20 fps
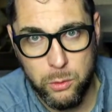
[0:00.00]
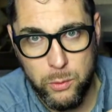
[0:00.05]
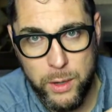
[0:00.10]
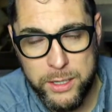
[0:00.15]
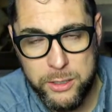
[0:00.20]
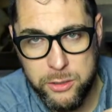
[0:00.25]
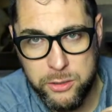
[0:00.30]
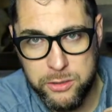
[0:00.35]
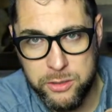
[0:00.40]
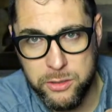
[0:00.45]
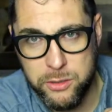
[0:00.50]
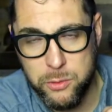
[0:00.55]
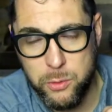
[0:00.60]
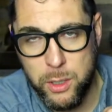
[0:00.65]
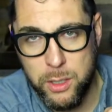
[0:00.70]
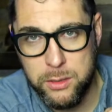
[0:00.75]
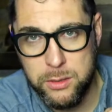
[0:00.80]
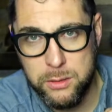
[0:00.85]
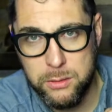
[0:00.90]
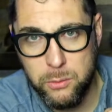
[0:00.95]
where righteousness
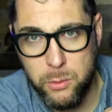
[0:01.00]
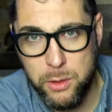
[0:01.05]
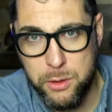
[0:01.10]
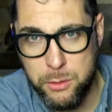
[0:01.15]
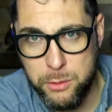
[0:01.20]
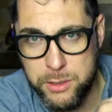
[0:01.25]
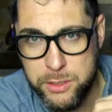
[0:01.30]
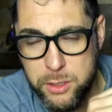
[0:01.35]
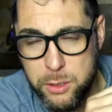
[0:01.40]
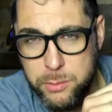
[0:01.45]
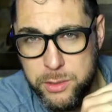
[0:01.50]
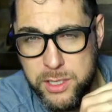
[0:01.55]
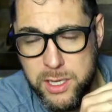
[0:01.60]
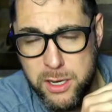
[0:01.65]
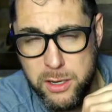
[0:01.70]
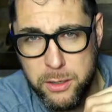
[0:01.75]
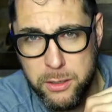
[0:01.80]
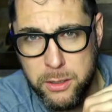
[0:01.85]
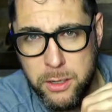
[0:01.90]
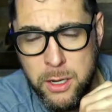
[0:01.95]
dwells, where there is no
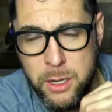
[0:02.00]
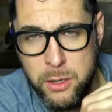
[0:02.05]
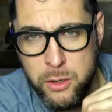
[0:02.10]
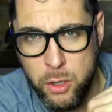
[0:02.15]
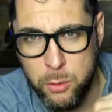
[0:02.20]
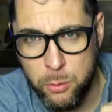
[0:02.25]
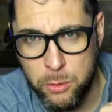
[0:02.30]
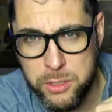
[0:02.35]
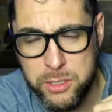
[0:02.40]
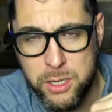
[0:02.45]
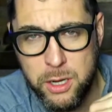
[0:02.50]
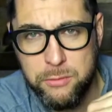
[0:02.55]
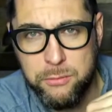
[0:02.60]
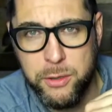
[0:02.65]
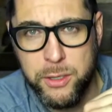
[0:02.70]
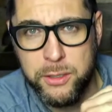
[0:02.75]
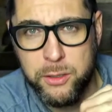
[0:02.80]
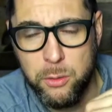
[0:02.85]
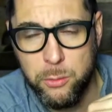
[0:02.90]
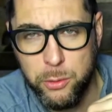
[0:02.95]
tear, no more
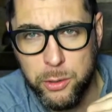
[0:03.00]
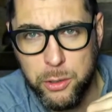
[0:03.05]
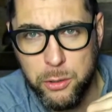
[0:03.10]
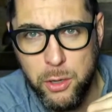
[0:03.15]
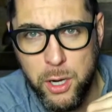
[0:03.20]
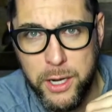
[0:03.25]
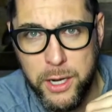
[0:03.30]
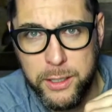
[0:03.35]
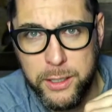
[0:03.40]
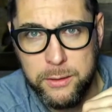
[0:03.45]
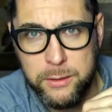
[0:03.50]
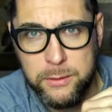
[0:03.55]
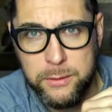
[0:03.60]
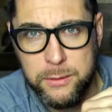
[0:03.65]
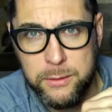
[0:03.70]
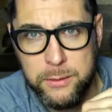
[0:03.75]
suffering, no more crying.